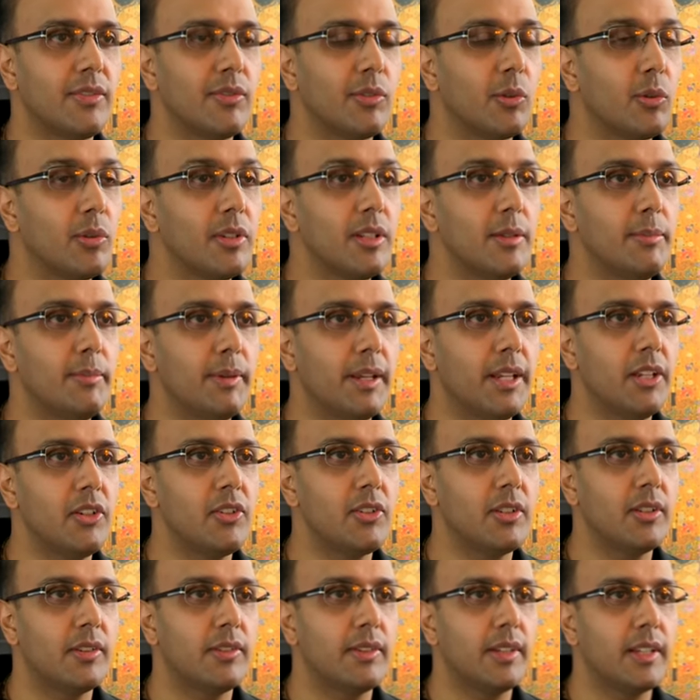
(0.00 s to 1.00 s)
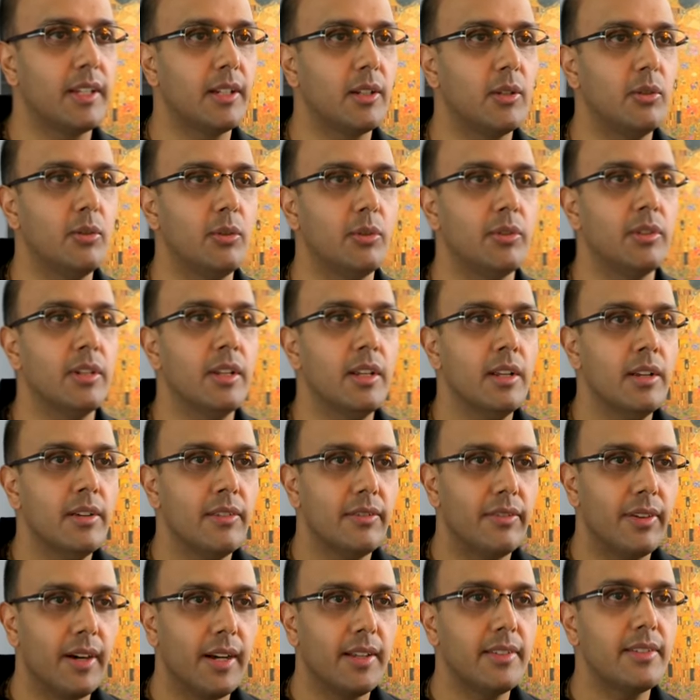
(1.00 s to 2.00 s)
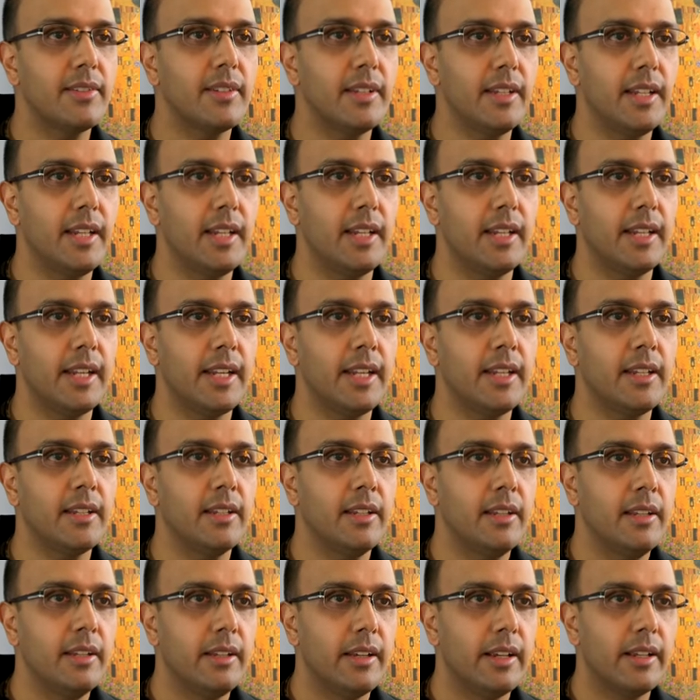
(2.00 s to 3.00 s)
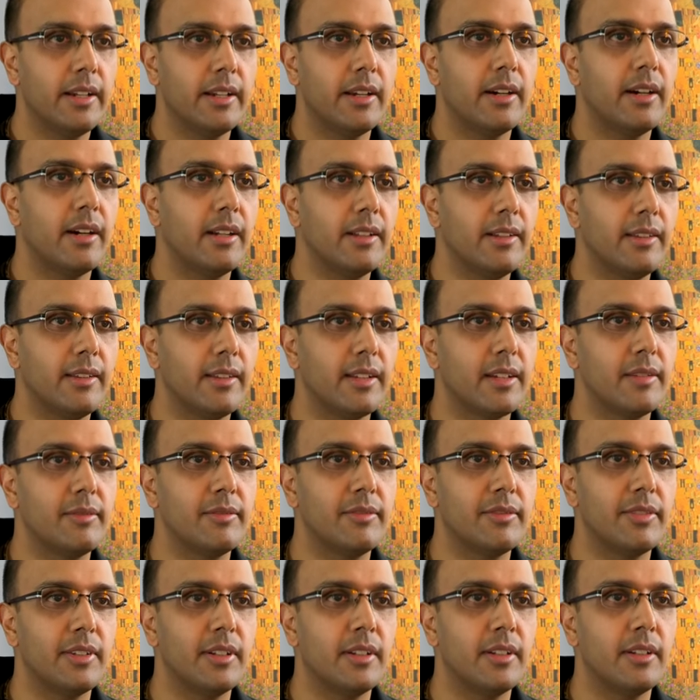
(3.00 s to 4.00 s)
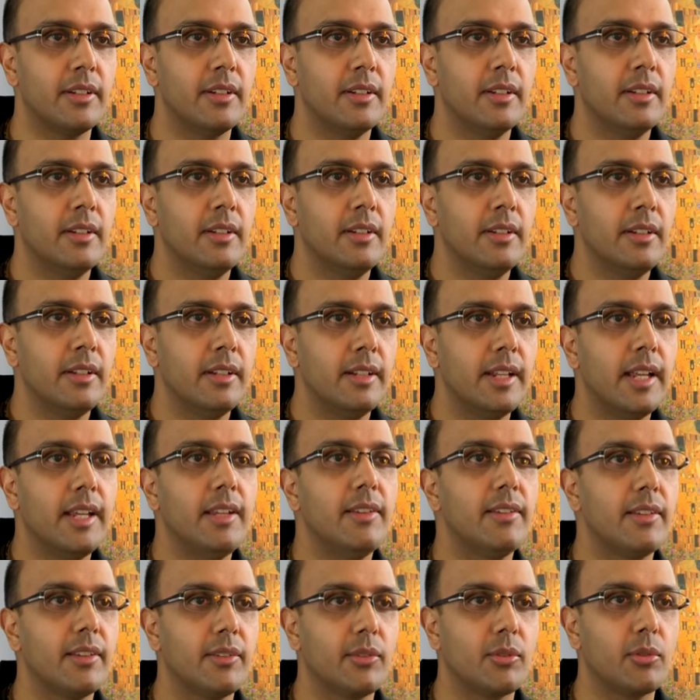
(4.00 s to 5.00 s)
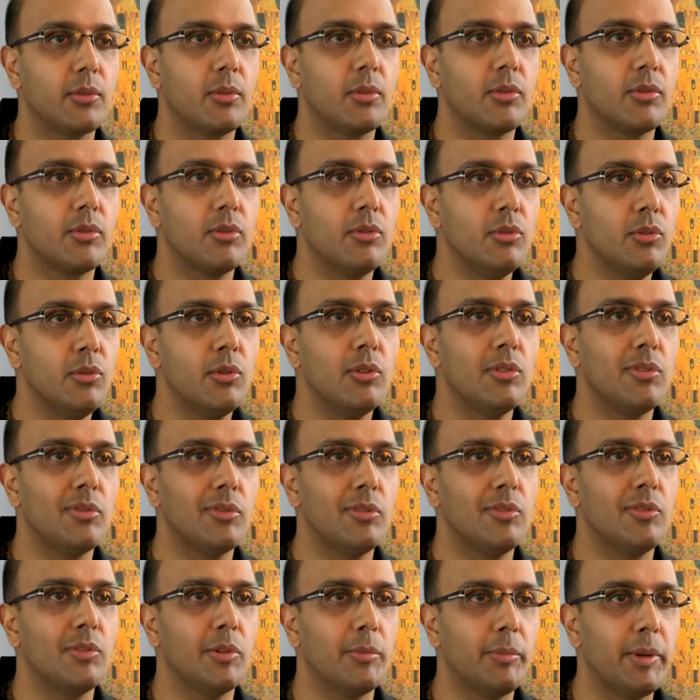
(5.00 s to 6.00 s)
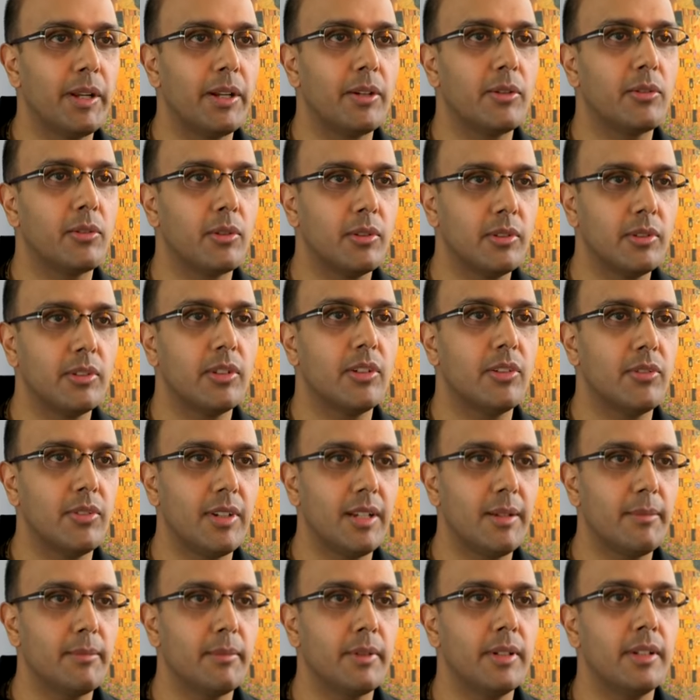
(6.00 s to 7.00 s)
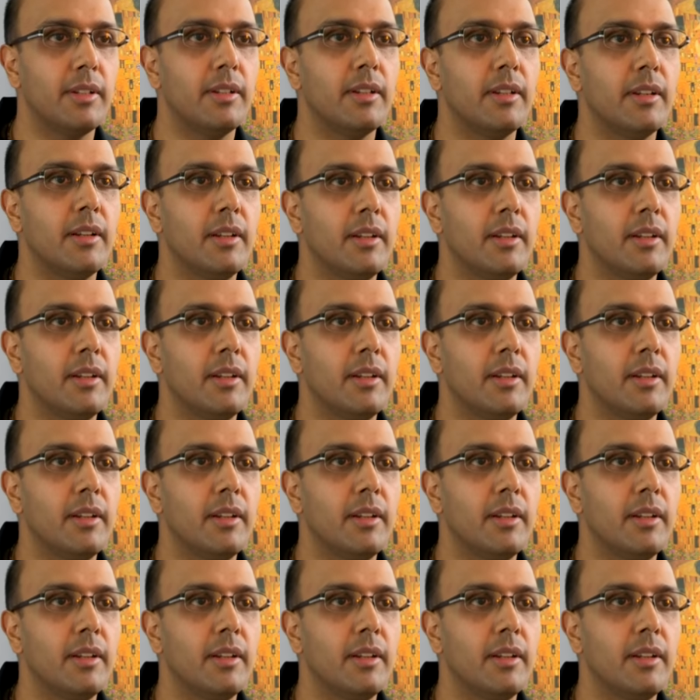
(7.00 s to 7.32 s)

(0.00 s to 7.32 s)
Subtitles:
for the patients include faster healing, enhanced comfort. Lasers are also useful for periodontal treatment,